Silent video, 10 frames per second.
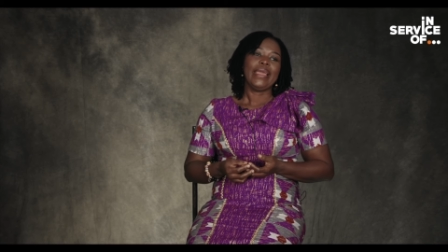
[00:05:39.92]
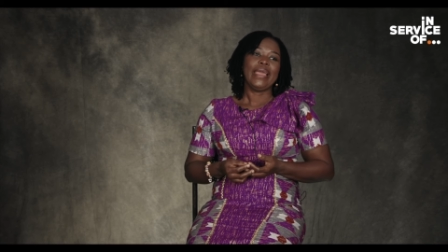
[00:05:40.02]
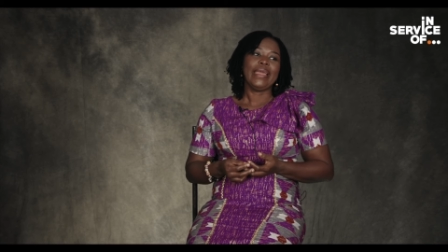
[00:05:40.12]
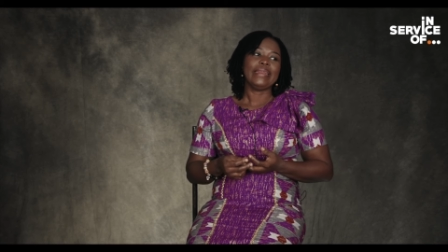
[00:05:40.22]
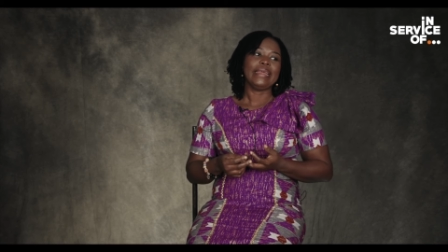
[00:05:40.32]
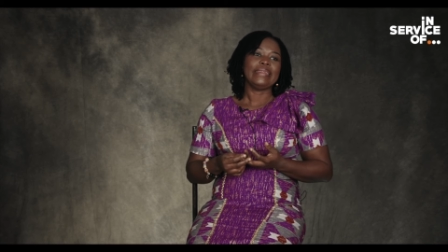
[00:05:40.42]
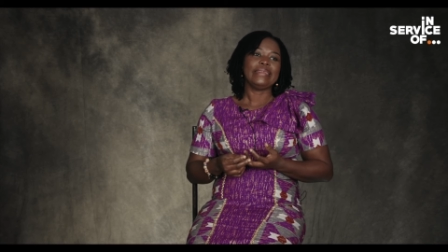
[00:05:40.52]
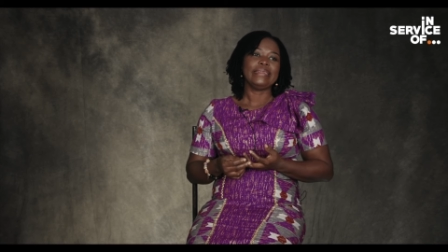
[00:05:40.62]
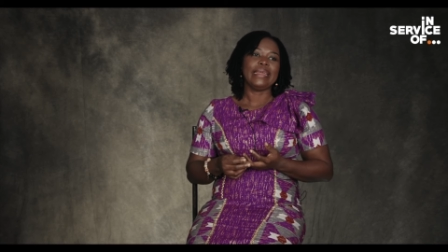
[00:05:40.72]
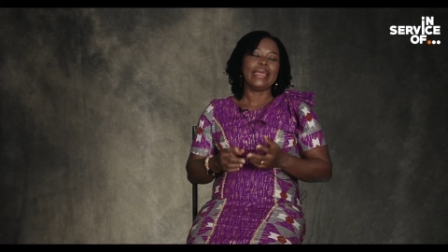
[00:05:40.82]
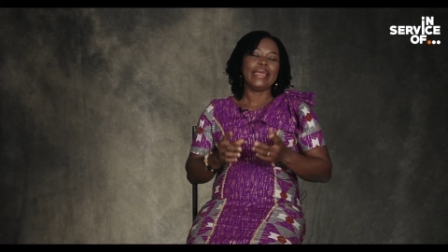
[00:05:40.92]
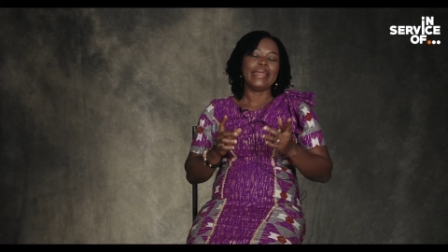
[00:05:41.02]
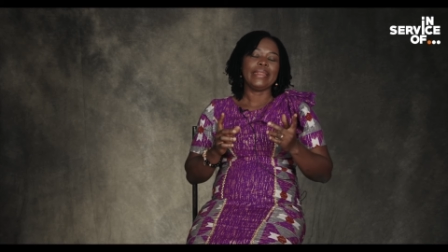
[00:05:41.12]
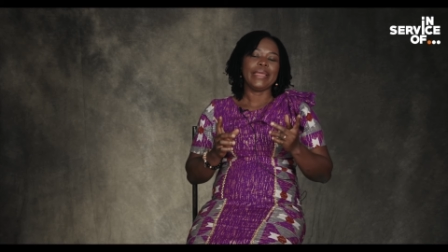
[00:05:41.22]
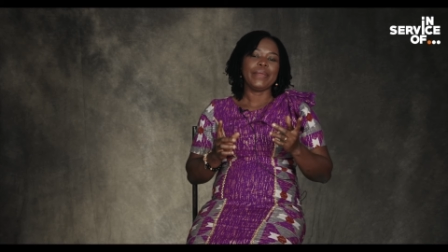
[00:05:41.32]
And then the,
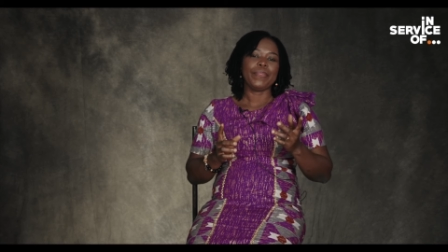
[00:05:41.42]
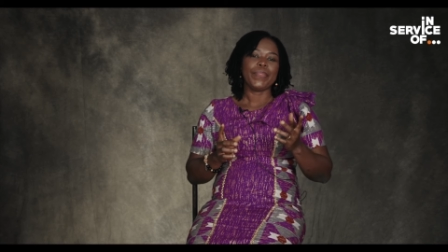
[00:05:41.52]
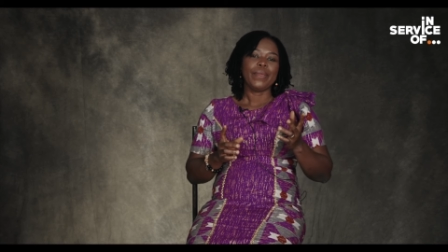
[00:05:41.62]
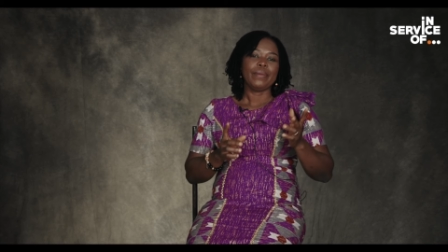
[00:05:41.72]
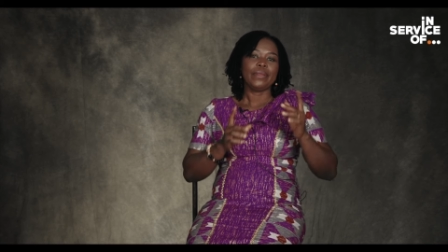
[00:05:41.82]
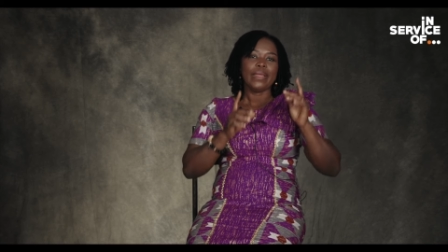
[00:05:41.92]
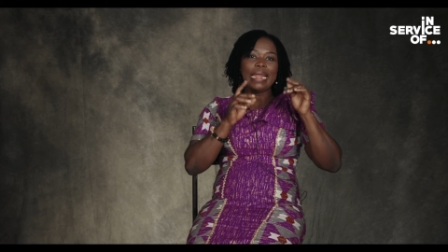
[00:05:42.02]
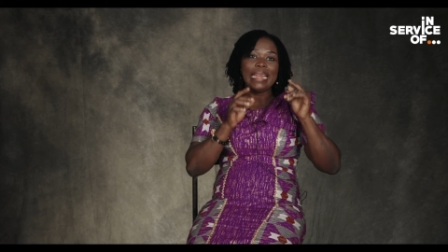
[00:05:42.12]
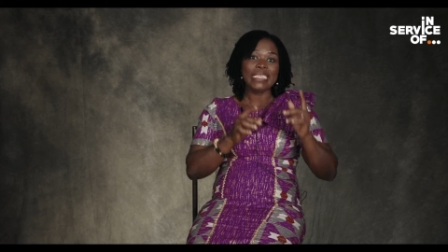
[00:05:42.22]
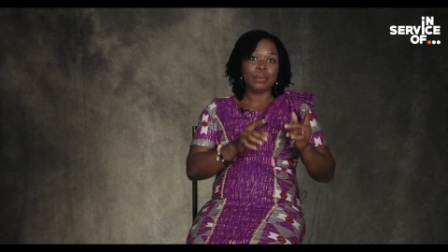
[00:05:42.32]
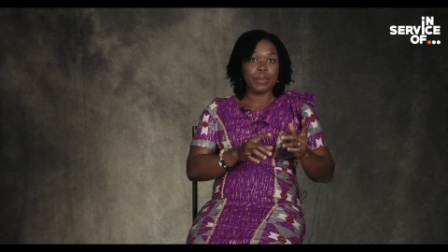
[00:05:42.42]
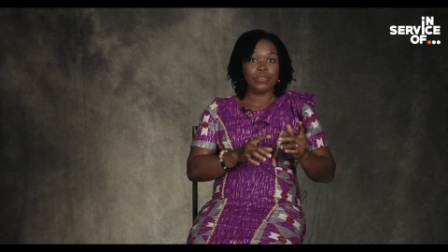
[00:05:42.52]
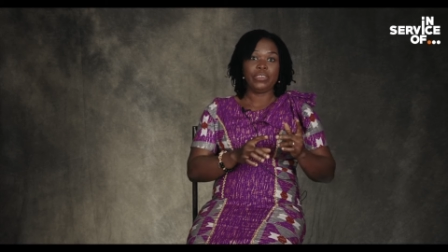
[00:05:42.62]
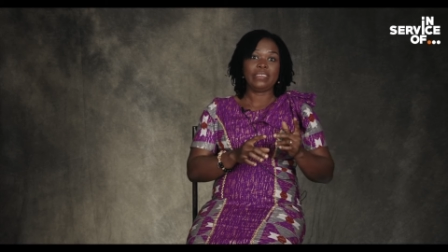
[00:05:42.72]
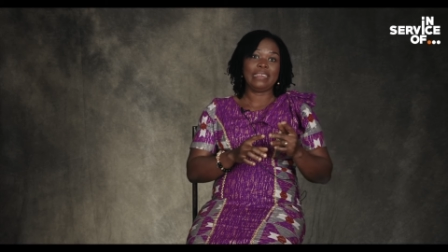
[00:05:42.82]
the alleged
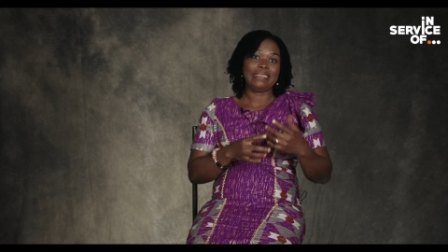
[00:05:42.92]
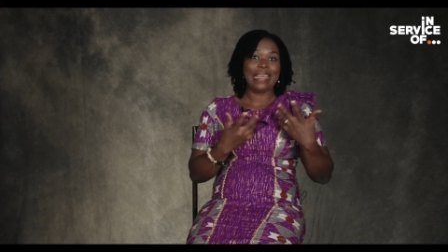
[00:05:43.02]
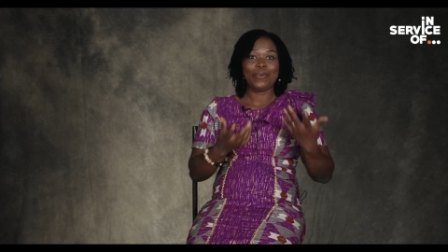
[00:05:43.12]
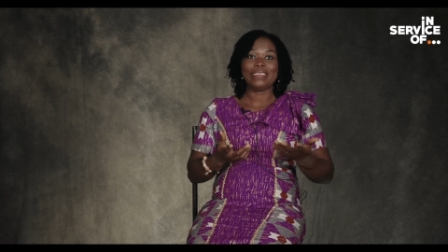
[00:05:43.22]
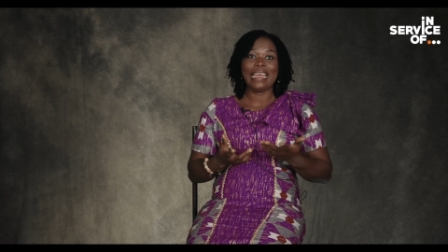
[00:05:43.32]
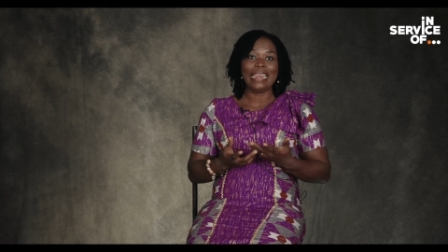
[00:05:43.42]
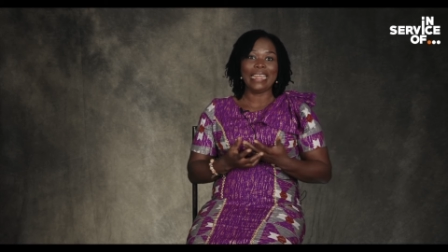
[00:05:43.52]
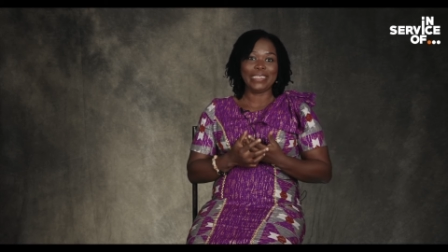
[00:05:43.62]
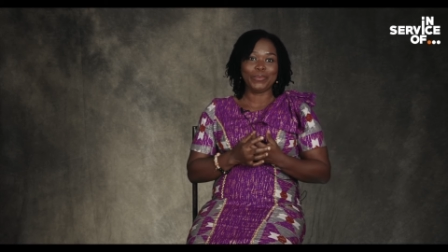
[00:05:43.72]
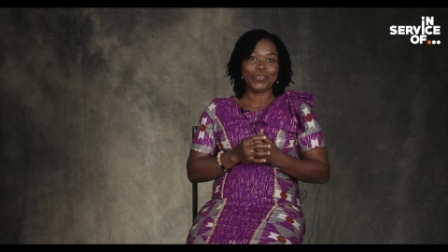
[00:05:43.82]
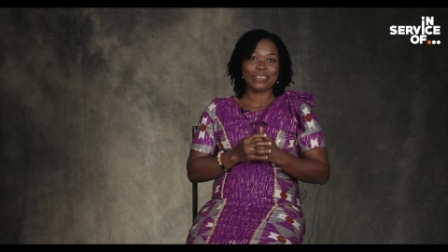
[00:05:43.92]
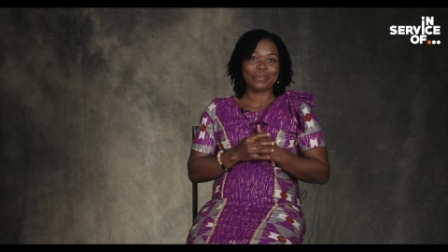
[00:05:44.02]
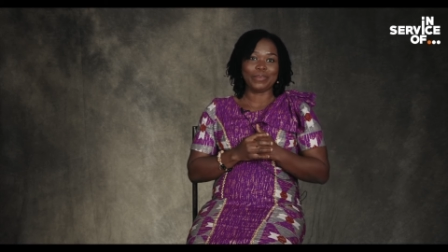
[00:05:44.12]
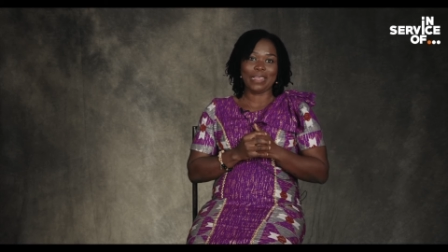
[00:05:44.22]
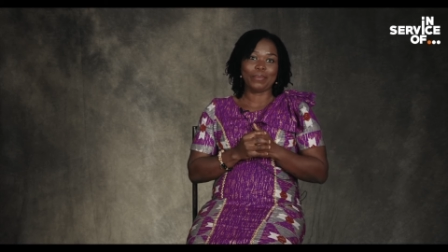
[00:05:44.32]
perpetrators, I would say alleged because
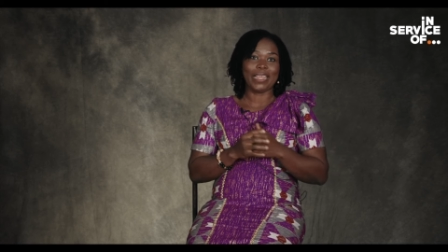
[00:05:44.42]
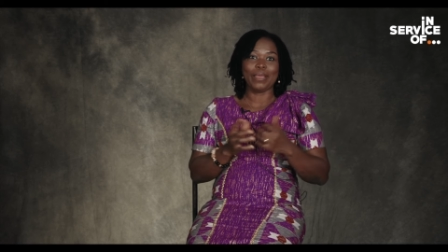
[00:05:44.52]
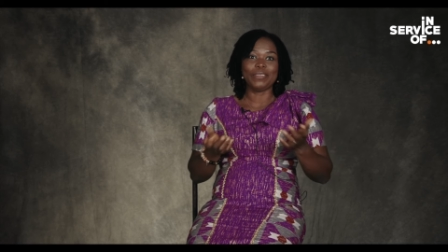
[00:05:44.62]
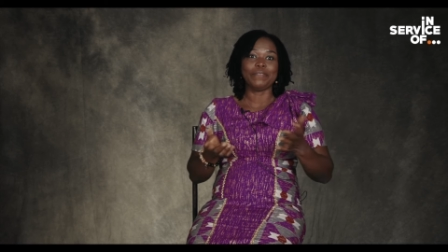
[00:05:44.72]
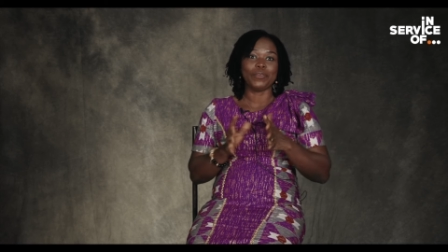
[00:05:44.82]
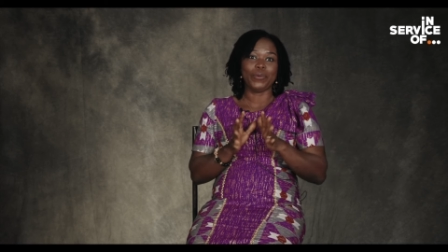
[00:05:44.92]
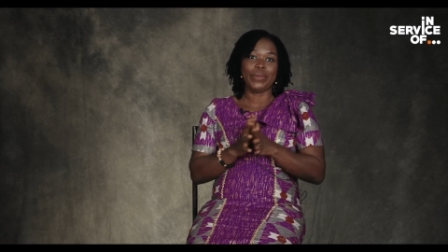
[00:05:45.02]
sometimes if not